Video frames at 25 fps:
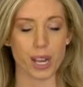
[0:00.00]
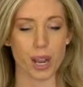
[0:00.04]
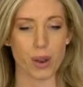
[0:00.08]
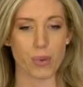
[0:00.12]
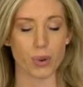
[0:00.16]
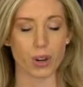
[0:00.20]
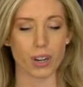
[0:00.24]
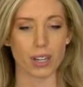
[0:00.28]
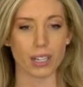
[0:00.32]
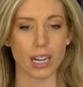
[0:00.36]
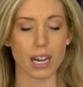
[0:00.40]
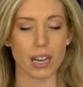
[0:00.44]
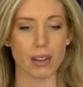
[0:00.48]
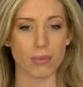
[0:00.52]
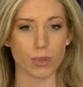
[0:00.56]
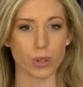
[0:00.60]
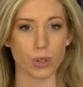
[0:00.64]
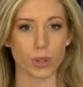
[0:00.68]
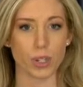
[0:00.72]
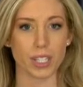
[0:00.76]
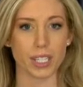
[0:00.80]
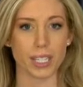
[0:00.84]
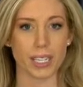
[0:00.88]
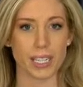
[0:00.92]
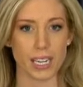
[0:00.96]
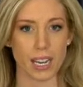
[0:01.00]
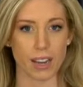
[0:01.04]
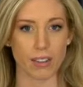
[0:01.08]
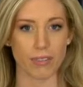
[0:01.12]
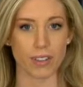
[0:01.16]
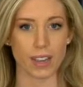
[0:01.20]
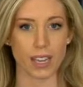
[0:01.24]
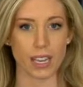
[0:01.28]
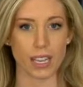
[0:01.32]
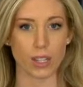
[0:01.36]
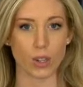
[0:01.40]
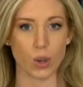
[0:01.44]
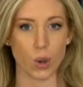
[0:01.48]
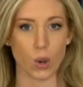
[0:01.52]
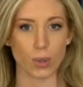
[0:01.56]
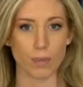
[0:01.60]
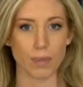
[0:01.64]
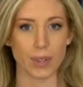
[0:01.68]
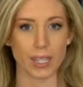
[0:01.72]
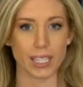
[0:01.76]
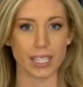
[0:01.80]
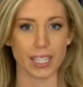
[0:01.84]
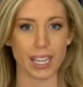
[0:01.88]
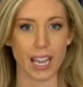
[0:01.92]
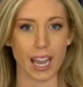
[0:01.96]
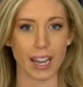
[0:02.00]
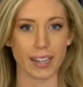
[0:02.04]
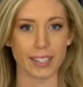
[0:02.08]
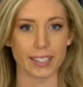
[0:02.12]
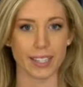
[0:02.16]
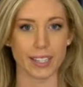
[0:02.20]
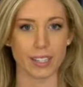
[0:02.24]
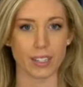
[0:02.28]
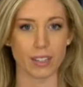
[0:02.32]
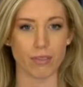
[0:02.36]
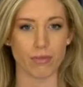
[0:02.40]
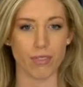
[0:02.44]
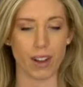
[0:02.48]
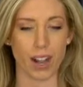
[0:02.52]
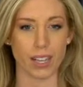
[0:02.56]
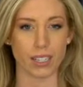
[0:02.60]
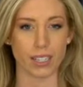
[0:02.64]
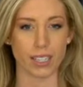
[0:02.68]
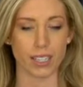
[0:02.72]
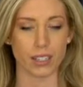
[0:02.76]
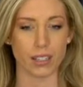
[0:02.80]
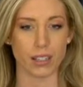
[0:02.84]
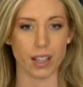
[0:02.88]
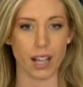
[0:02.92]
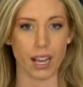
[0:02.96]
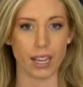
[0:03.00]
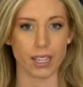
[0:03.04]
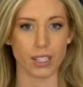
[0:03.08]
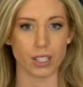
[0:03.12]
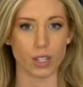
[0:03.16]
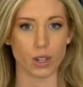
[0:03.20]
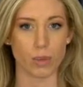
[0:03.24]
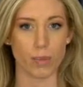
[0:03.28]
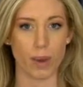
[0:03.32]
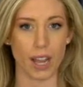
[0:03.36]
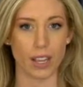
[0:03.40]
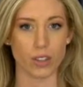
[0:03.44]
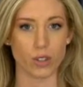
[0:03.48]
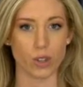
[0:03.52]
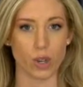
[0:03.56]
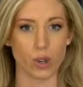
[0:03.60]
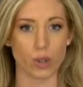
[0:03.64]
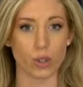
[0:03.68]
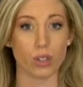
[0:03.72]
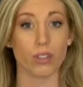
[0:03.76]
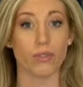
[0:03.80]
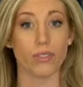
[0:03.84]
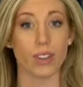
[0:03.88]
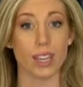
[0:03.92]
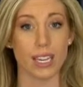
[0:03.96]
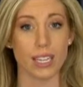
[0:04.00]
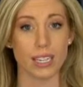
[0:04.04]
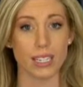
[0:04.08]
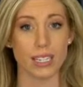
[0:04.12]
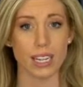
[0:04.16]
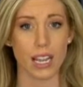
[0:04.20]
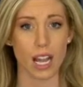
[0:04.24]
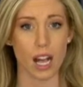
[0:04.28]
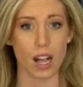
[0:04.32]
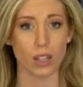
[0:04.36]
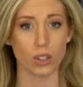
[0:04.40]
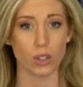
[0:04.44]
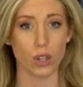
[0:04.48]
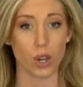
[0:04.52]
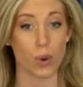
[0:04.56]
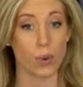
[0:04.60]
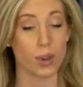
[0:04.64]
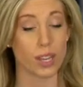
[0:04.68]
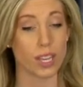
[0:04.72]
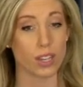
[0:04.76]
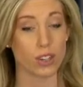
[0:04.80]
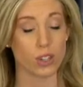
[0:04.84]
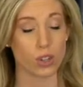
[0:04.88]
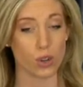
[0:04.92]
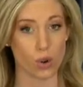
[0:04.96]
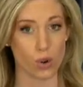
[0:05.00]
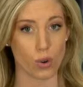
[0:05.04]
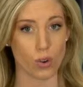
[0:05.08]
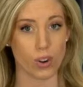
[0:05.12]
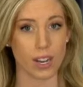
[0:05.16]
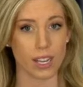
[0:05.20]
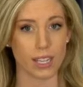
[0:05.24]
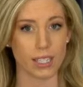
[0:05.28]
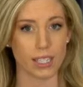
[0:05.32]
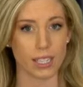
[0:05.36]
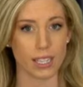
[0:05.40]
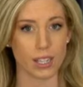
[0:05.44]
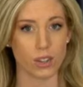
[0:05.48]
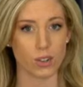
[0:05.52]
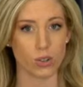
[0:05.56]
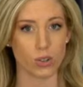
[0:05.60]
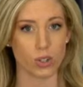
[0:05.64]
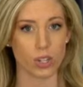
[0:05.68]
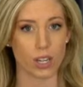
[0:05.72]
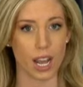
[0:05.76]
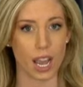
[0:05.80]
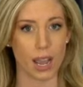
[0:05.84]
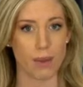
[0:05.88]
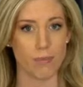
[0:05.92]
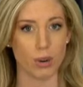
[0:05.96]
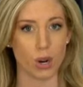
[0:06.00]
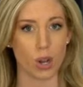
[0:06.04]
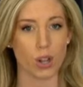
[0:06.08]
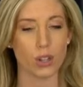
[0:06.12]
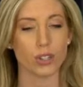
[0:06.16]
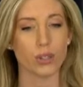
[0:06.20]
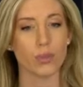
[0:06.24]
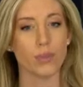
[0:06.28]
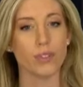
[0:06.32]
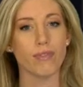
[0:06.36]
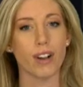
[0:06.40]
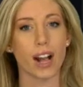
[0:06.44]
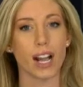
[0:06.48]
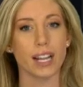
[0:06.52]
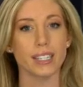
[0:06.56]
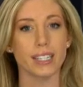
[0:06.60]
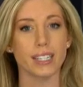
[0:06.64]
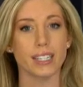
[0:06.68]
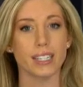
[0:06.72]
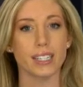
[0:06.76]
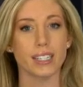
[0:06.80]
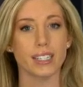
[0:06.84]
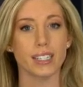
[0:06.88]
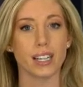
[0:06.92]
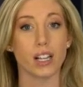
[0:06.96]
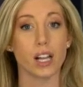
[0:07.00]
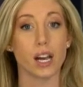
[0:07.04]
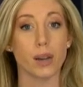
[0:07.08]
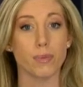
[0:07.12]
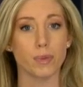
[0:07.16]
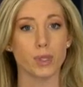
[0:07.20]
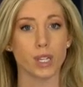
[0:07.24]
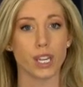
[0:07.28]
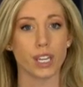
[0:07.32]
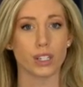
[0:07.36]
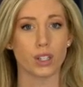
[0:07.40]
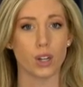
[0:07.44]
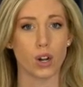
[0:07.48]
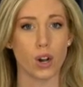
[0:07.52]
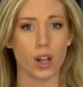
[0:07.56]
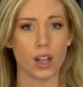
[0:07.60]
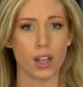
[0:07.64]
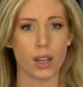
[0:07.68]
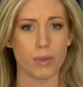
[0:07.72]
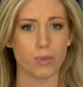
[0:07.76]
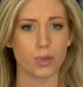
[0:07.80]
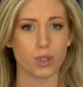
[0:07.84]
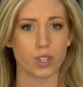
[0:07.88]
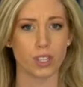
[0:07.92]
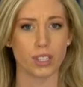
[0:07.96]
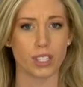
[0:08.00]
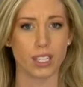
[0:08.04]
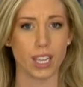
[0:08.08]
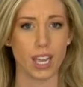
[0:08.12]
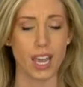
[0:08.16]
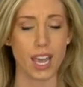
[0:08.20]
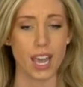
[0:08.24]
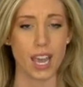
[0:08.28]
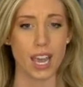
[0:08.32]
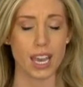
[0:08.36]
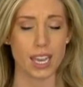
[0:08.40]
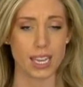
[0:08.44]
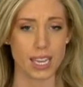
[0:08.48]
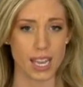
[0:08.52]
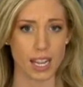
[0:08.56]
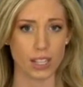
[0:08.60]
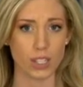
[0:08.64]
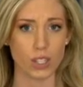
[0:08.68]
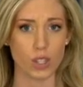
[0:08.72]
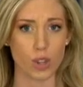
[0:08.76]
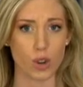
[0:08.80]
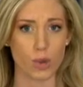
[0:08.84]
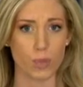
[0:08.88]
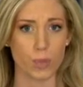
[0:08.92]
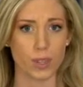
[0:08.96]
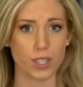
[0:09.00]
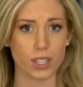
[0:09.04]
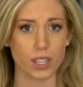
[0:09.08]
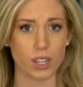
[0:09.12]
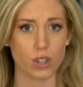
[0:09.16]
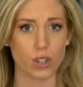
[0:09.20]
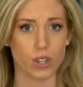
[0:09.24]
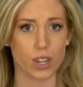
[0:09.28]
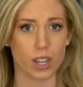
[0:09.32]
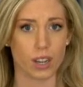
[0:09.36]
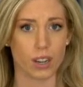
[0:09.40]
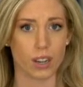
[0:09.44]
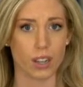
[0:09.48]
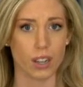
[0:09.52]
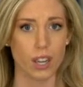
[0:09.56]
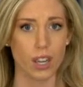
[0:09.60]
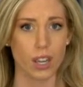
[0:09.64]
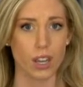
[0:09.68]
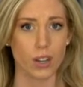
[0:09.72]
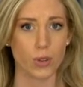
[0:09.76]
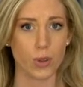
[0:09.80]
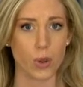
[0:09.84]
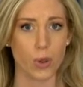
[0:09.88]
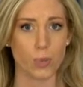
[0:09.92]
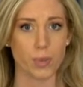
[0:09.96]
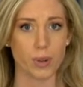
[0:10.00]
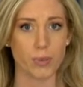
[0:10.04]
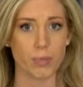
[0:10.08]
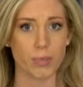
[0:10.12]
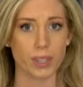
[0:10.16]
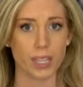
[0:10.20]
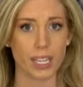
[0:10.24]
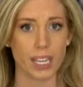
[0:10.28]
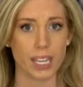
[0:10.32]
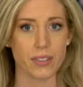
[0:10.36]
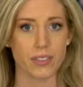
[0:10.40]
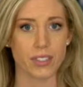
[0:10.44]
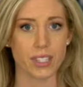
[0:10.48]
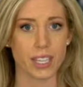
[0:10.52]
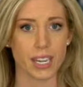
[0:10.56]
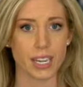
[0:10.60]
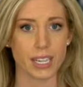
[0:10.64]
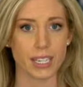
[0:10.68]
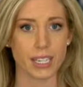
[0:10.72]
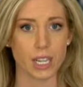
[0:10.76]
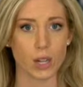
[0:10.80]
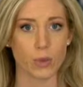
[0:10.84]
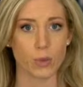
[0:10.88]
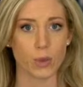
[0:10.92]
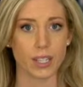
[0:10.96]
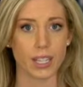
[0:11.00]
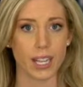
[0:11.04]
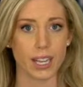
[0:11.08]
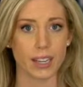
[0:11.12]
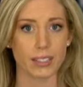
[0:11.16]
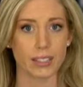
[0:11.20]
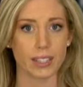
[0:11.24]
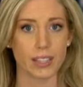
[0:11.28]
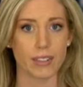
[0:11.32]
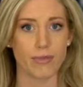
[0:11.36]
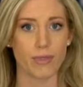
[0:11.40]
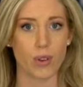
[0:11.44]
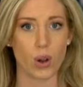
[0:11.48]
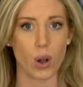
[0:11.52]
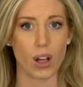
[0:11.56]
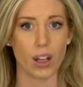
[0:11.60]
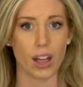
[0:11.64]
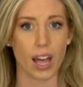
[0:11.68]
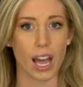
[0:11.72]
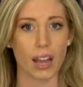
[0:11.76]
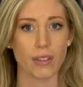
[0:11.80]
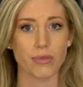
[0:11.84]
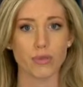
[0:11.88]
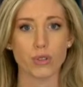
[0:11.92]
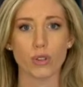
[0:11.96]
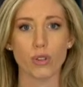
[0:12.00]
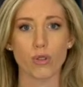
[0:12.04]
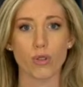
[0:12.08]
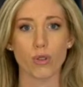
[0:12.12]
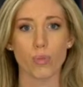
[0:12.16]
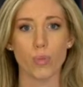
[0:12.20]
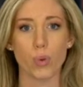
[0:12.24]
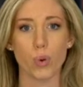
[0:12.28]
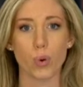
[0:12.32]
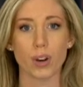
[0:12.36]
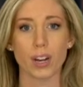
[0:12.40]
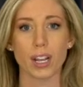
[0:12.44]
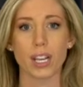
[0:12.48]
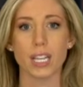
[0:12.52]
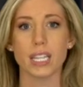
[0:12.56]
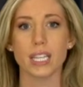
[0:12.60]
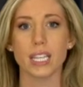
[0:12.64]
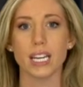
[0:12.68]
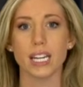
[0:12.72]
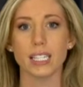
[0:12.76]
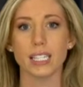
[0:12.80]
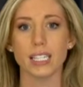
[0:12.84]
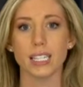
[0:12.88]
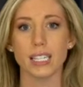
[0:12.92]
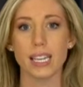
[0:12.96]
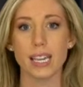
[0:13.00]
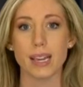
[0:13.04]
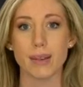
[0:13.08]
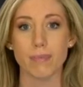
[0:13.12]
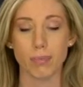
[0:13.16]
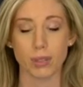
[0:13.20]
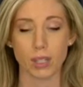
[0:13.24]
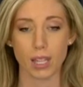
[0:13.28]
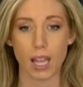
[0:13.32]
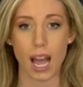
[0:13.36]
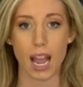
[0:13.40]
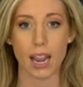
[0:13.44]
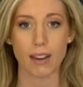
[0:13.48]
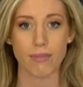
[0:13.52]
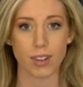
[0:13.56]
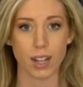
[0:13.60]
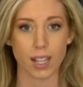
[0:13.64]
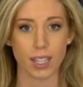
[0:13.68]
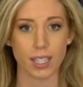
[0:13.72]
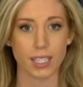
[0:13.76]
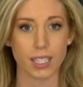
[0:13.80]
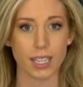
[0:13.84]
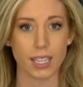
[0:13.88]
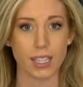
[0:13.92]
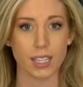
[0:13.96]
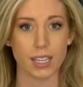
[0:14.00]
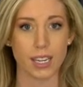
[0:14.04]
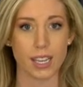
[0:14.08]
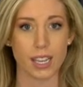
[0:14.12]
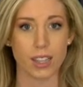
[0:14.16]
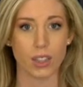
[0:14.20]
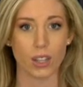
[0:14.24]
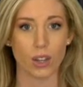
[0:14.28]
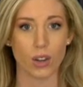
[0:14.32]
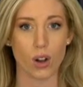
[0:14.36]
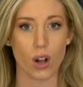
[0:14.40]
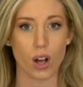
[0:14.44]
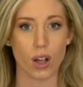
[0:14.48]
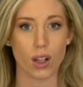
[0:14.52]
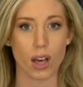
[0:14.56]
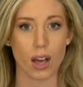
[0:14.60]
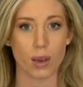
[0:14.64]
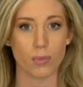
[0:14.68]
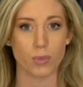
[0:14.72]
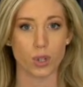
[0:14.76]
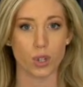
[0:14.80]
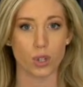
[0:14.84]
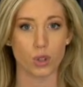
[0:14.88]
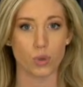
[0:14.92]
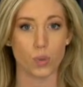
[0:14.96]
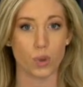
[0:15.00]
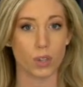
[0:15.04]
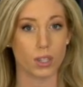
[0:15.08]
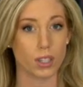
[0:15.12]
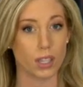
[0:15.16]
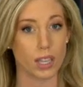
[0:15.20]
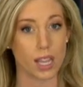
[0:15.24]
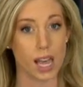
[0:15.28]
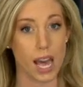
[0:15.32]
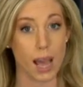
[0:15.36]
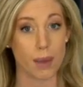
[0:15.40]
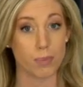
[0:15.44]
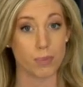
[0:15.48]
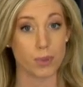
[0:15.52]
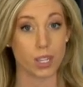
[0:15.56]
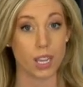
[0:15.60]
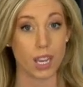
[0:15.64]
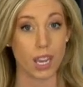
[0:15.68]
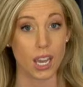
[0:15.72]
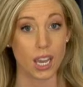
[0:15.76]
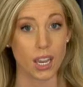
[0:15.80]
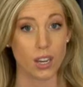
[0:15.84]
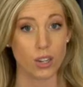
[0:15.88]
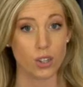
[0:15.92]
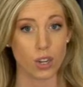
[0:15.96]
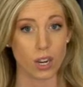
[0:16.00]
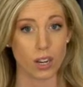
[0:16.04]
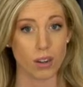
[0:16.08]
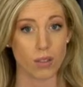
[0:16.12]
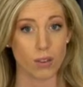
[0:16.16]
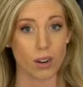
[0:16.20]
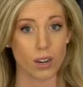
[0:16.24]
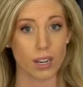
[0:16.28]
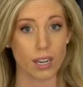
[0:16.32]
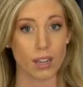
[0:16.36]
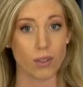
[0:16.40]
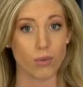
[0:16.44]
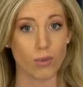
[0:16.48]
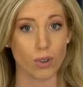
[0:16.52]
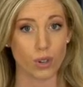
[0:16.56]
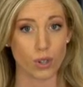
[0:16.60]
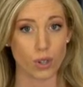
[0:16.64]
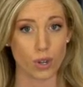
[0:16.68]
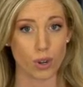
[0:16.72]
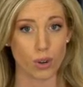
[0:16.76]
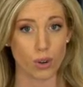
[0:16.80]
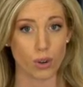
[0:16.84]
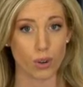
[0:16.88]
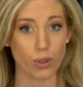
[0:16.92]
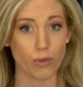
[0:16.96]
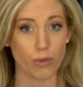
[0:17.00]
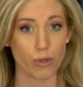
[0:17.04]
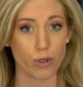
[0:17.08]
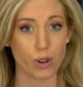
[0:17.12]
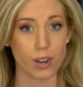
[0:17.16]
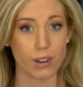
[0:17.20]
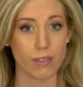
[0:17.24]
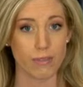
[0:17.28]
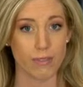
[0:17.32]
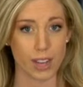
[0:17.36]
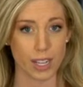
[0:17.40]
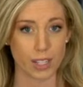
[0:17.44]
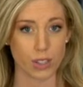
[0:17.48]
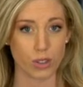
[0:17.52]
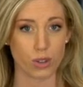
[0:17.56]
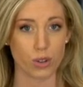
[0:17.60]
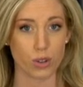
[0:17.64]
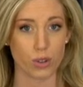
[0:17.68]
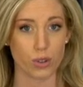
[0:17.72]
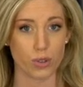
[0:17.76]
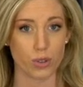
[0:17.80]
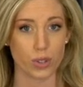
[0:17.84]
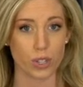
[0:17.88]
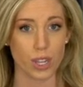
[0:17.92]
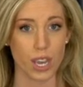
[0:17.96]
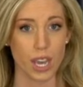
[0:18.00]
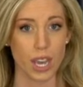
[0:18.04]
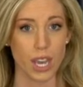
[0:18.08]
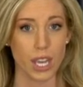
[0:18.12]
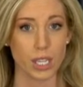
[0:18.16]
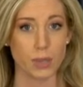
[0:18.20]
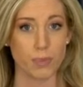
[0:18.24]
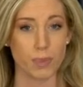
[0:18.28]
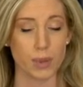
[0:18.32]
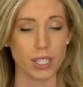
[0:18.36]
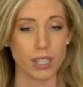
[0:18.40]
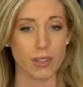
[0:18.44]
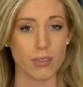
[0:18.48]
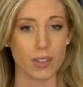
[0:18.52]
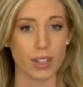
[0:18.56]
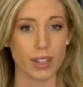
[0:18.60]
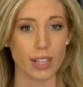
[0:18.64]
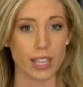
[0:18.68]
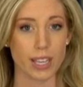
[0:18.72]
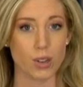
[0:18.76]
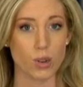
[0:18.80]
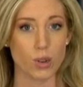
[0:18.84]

Network. I'm Christy Duffy. Goldman Sachs is advising clients to buy shares of Intel going into earnings later today, but also advising to sell upside call options against their position. Goldman believes that Intel will likely fall after the report, and thus the implied volatility in the call options will collapse, generating return for investors. Specifically,